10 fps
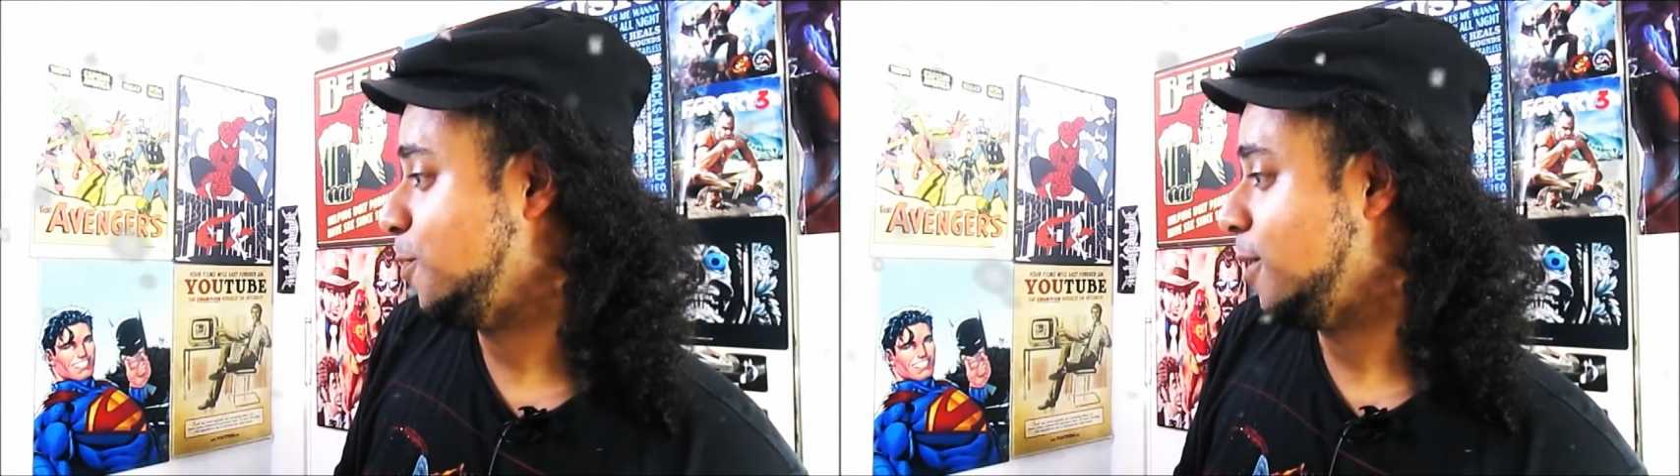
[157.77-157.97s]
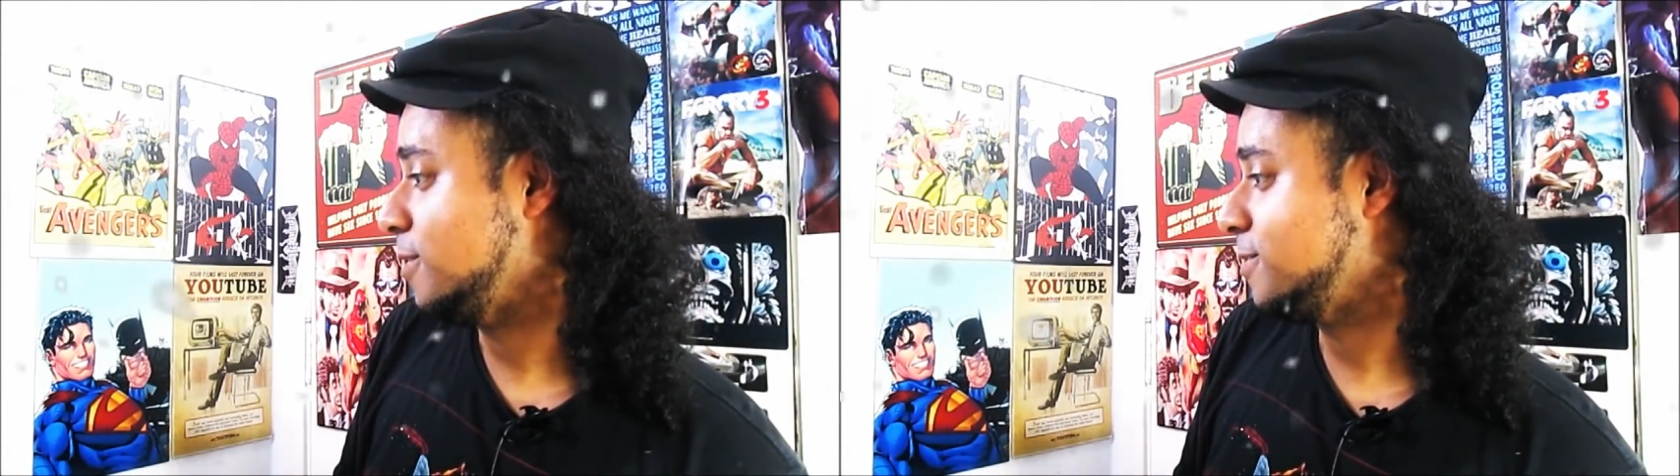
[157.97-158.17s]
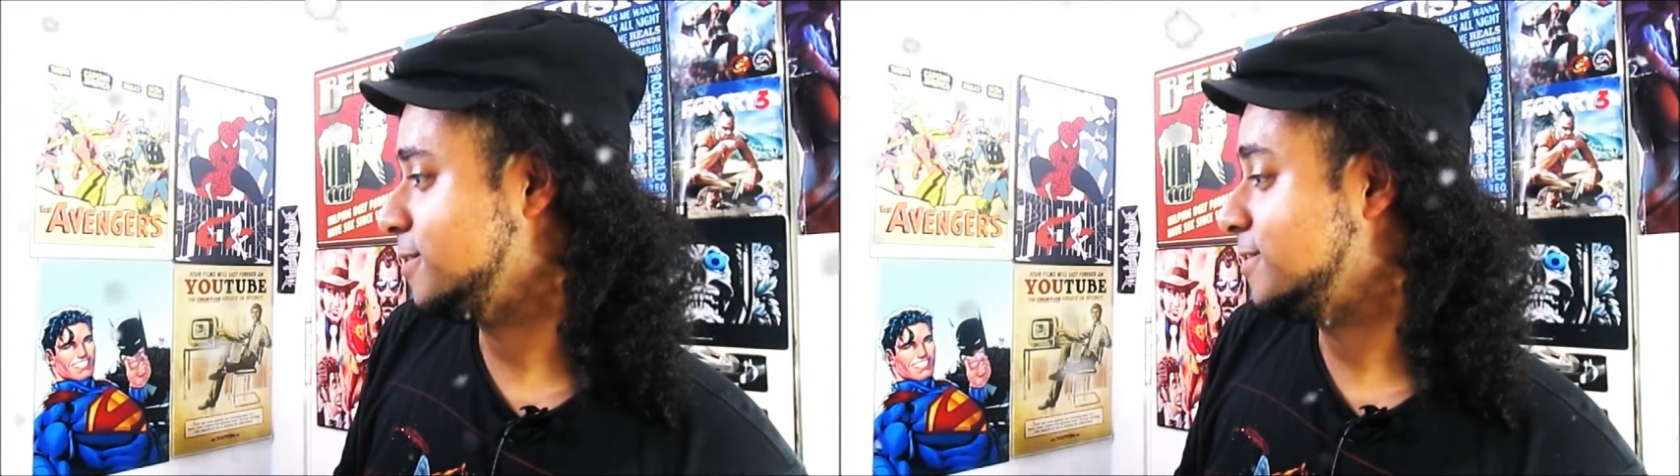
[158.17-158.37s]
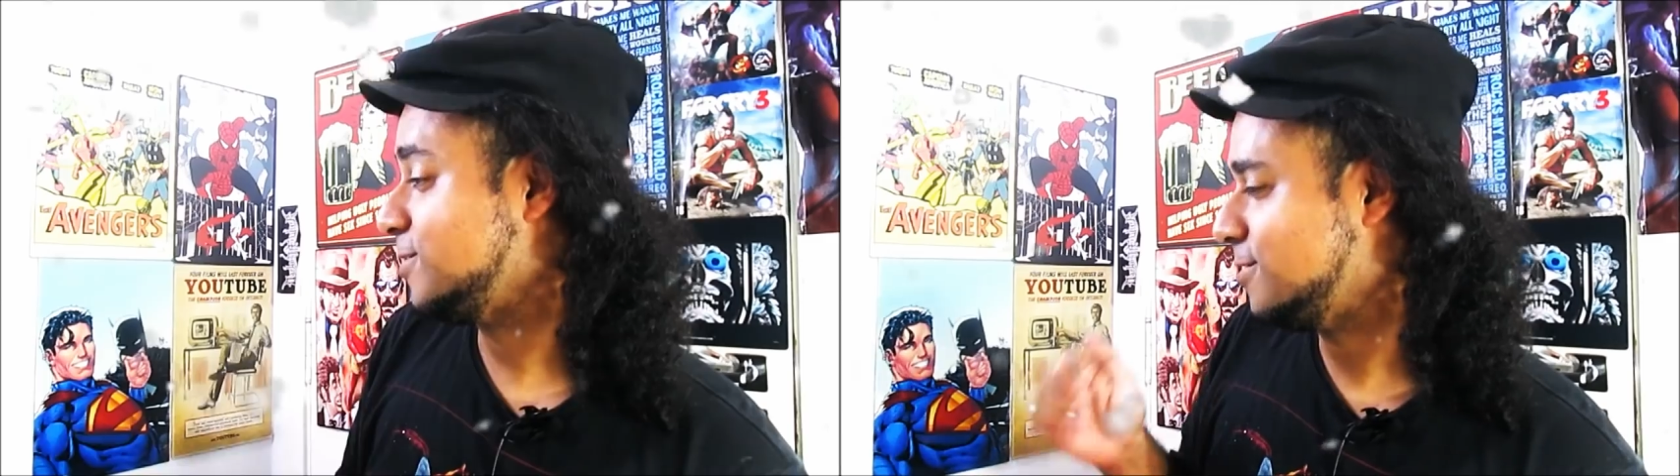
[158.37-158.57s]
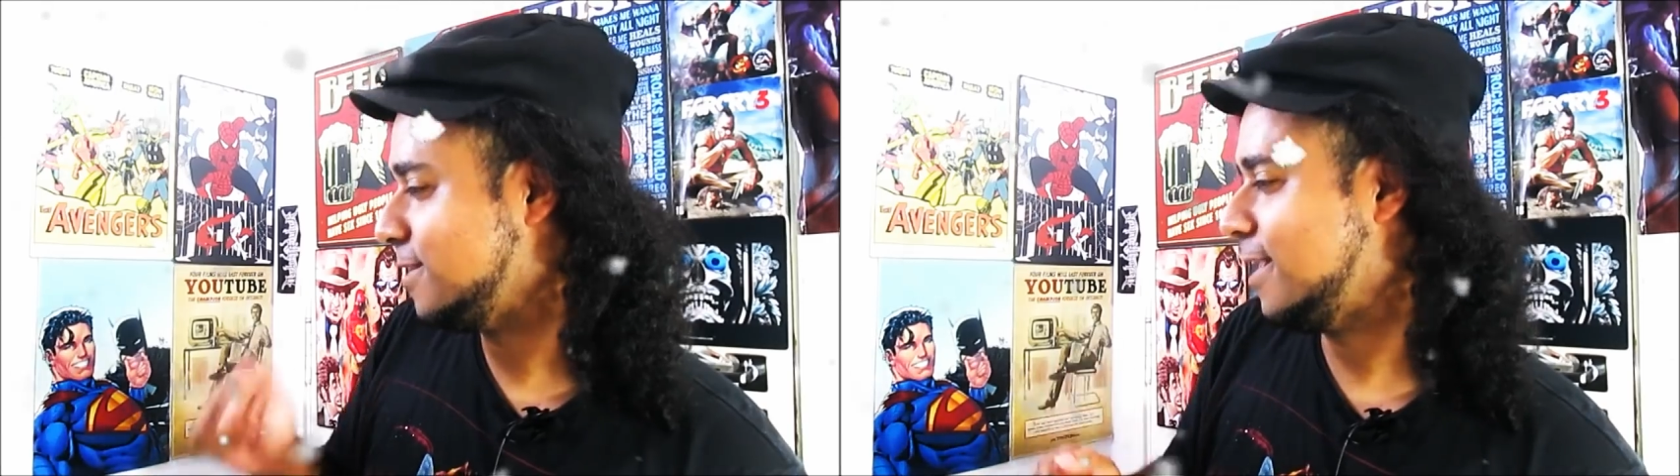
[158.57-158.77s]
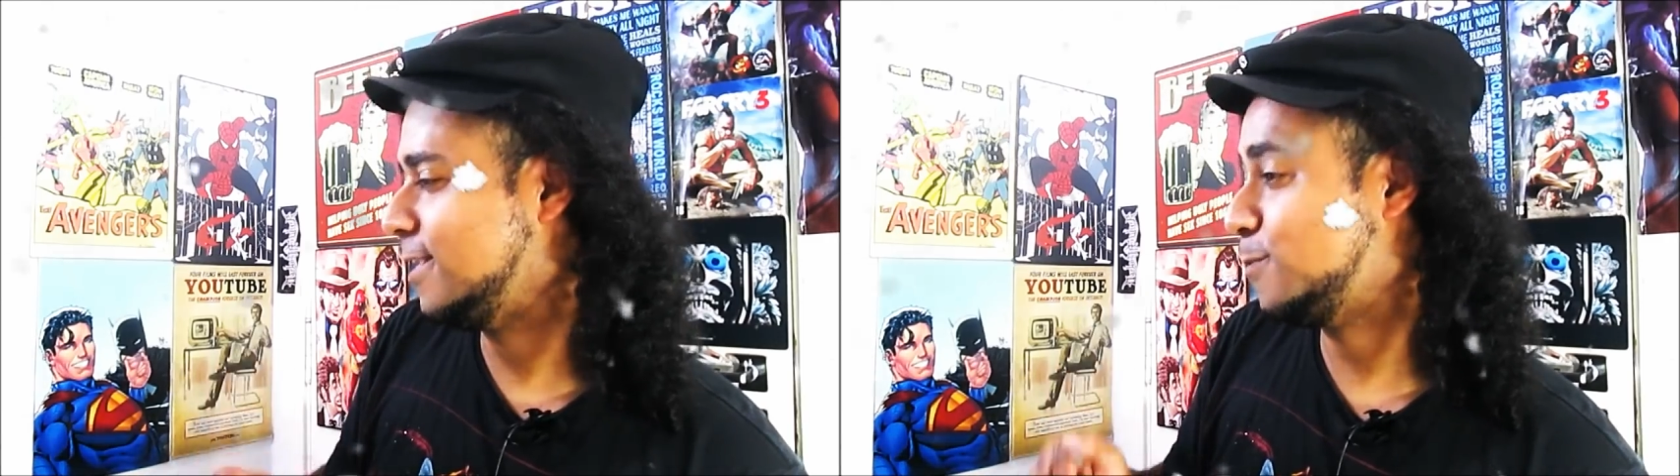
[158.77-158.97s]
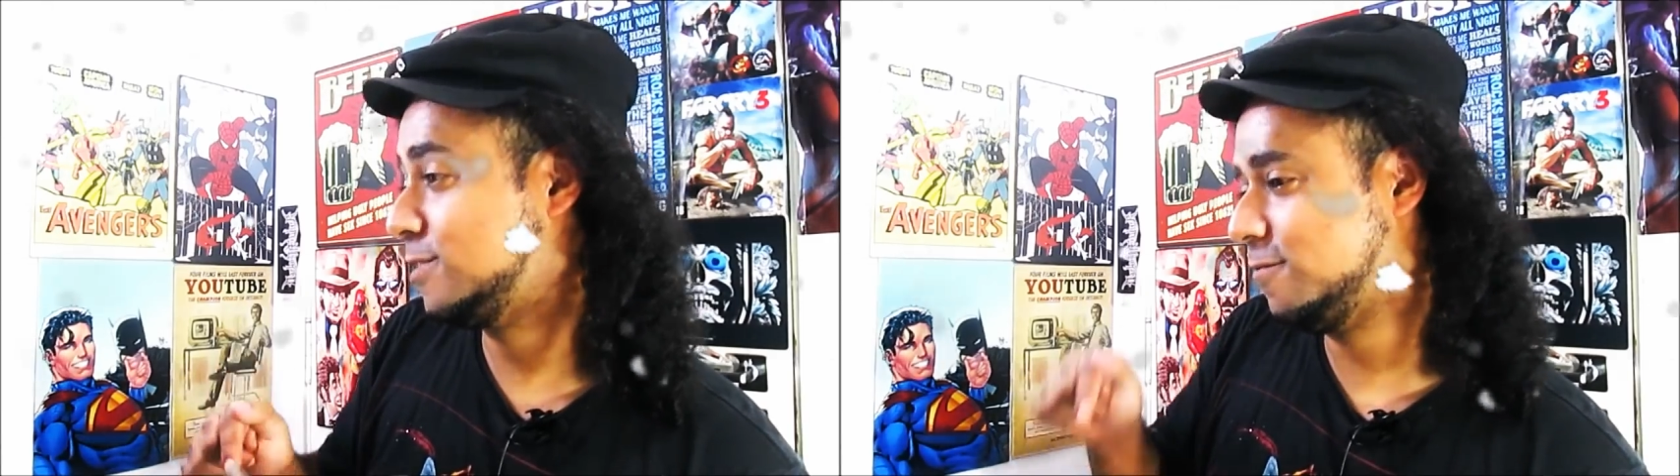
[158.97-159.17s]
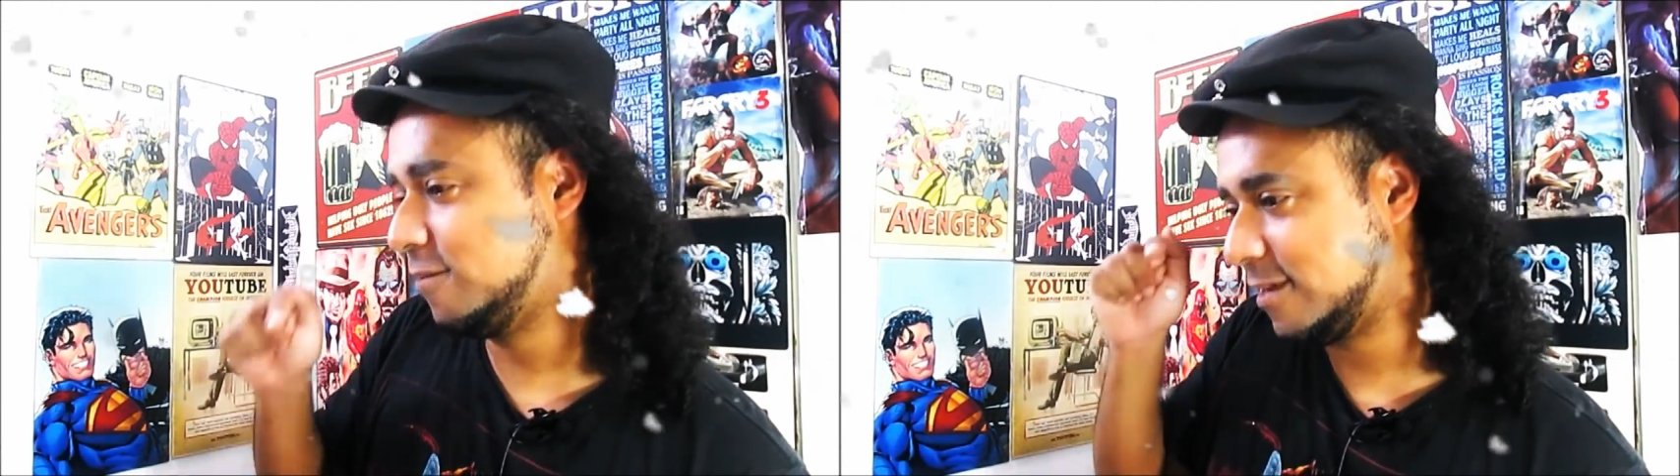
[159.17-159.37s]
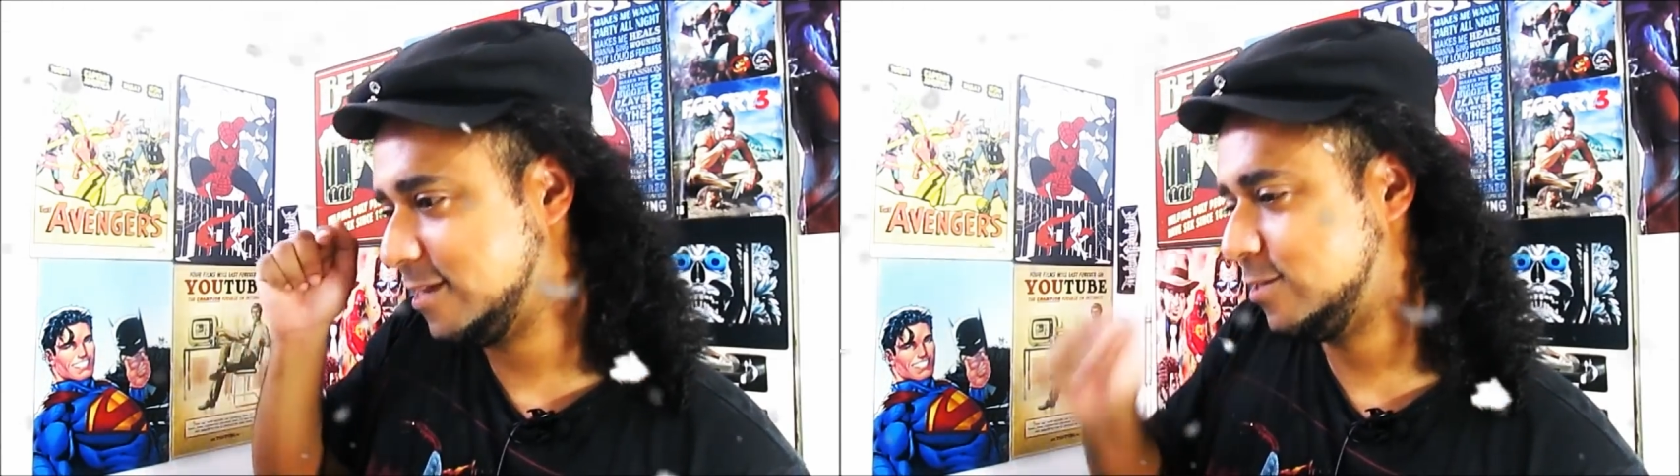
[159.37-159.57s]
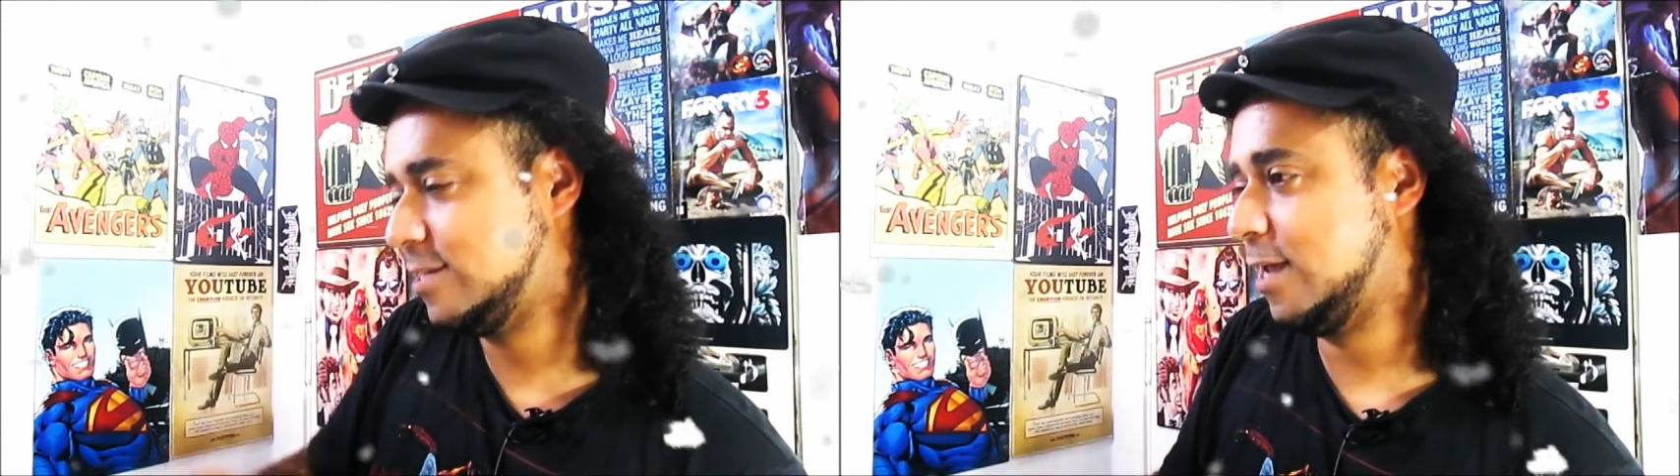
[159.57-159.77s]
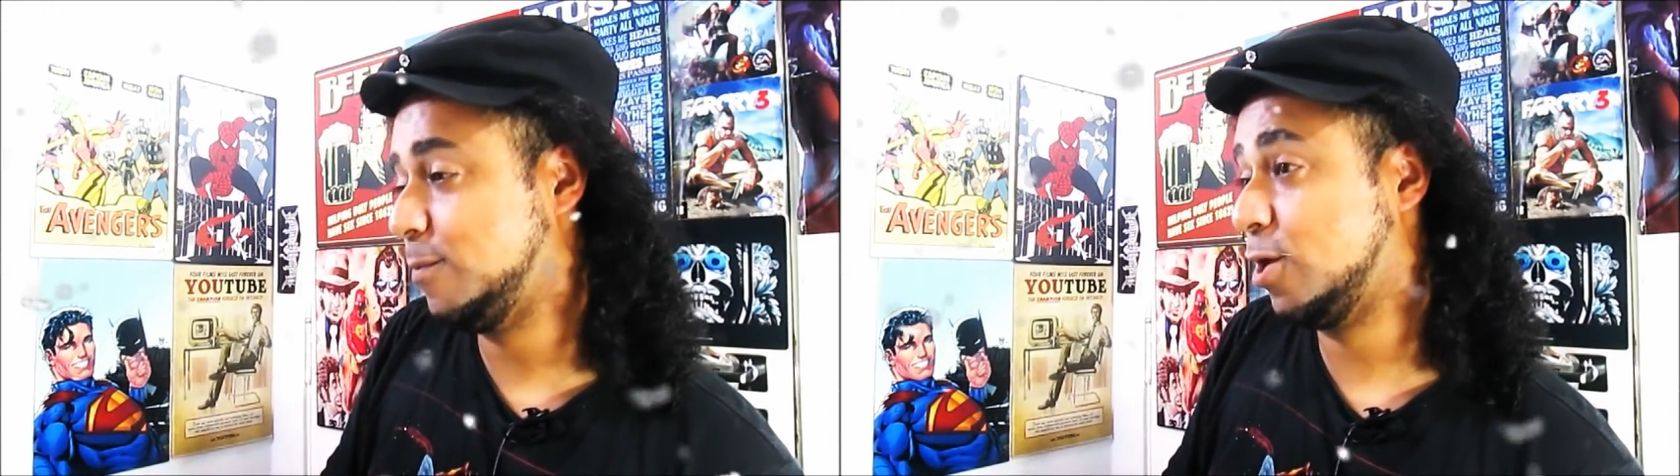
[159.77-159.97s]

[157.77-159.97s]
but today, specifically today,